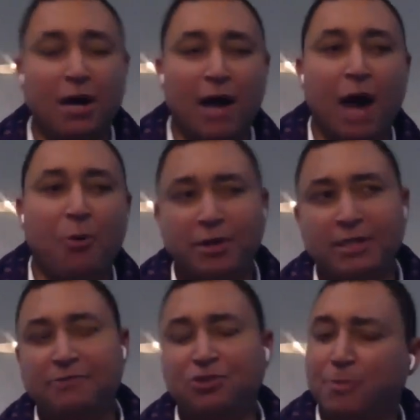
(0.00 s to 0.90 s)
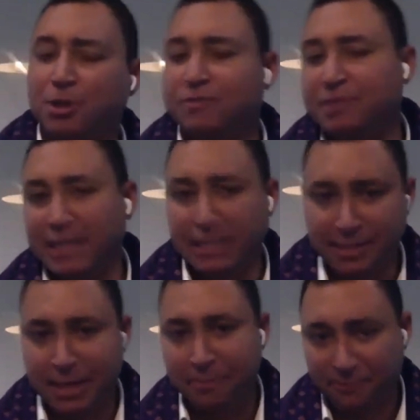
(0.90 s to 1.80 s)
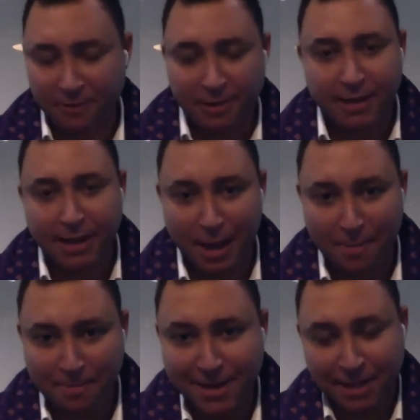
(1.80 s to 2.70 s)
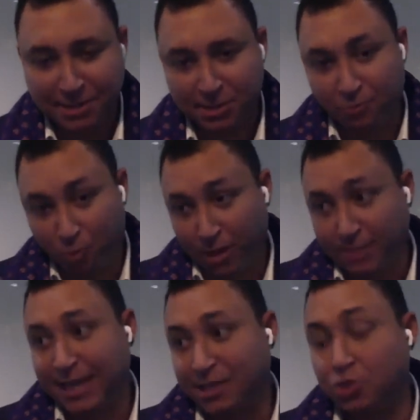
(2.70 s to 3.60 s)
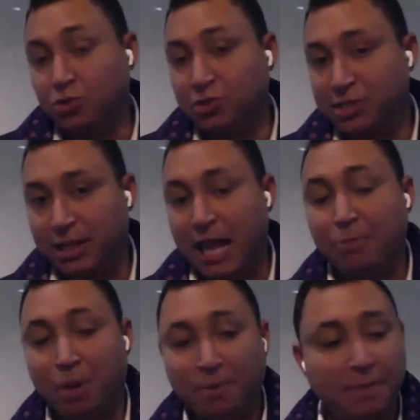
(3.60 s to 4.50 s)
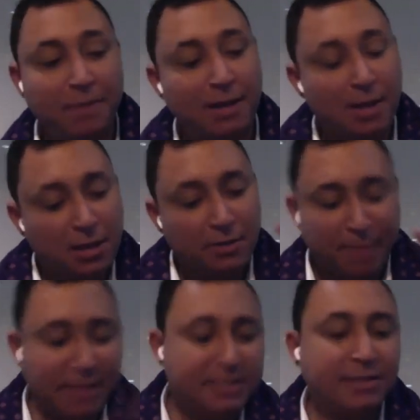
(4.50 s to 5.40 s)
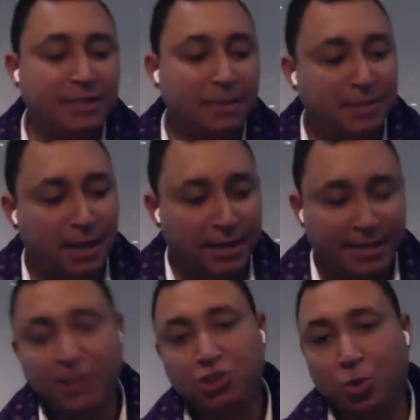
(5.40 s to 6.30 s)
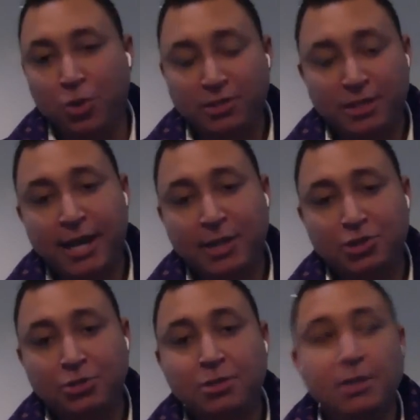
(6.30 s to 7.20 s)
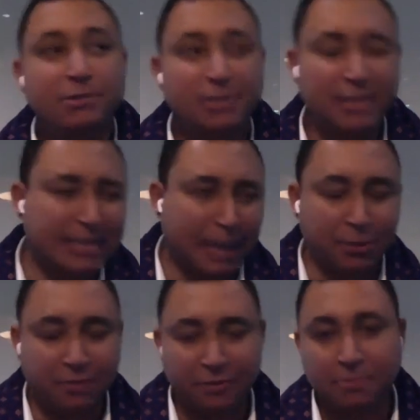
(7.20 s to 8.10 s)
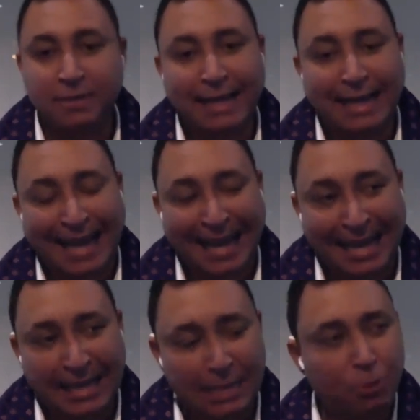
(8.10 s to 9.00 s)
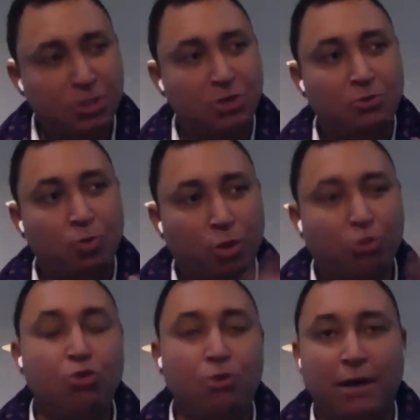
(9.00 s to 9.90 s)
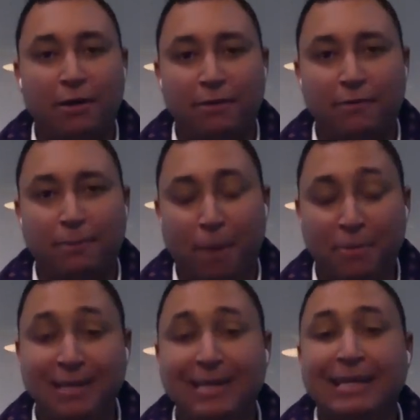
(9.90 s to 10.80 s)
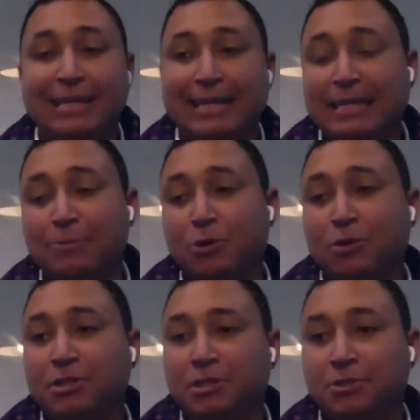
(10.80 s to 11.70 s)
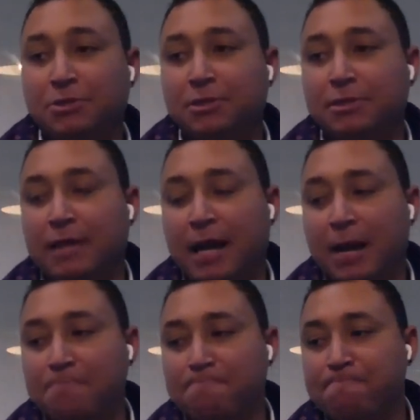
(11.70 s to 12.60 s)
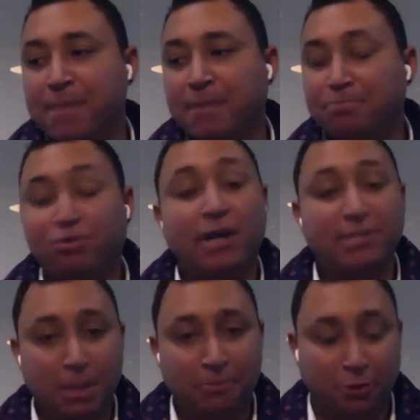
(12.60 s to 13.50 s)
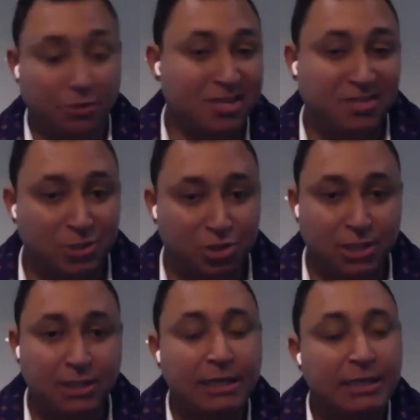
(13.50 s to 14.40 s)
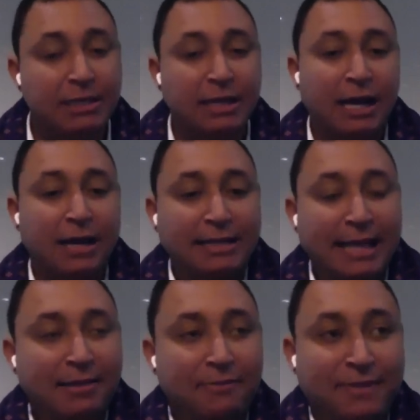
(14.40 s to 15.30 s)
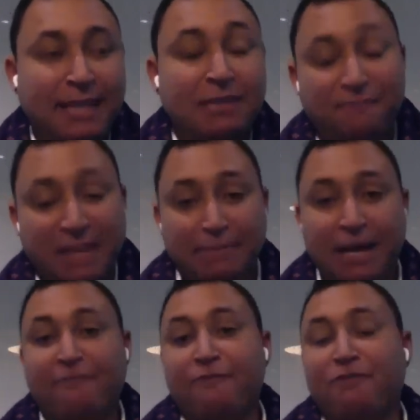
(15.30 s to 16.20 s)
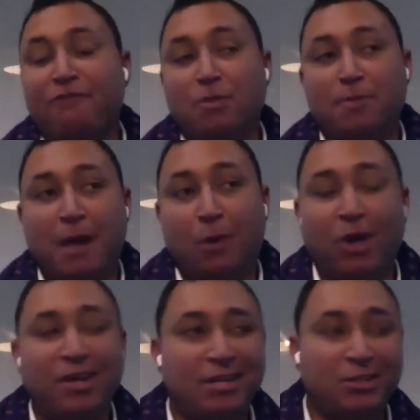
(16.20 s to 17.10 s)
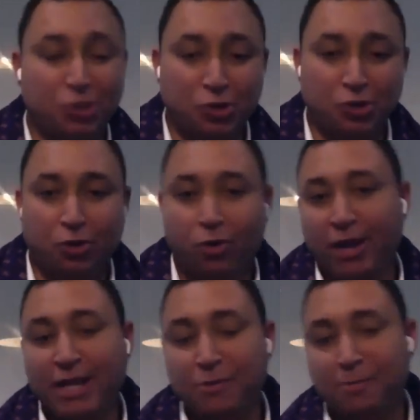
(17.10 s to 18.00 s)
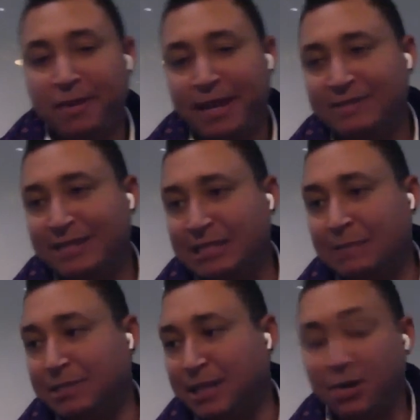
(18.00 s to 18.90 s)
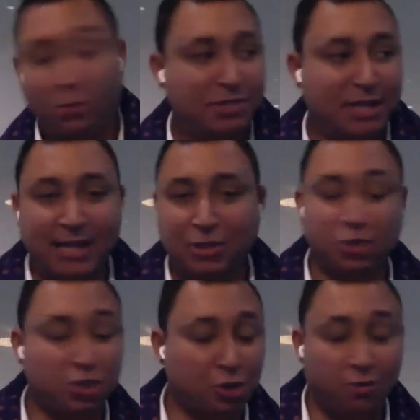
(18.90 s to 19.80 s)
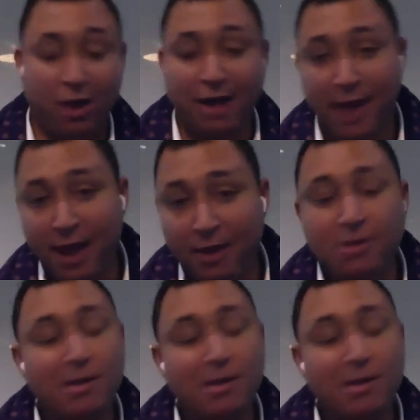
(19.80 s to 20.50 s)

So I, I won't give too much of an in-depth um, analysis of what it takes to sell a property, but the basic steps are engage your real estate yeah. agent, see a couple of them, get them all to walk through the property, get them all to um, price it up for you essentially. Uh, get the get the feedback from them about what you need to do or any repairs that need to be done or is the house good to go right now.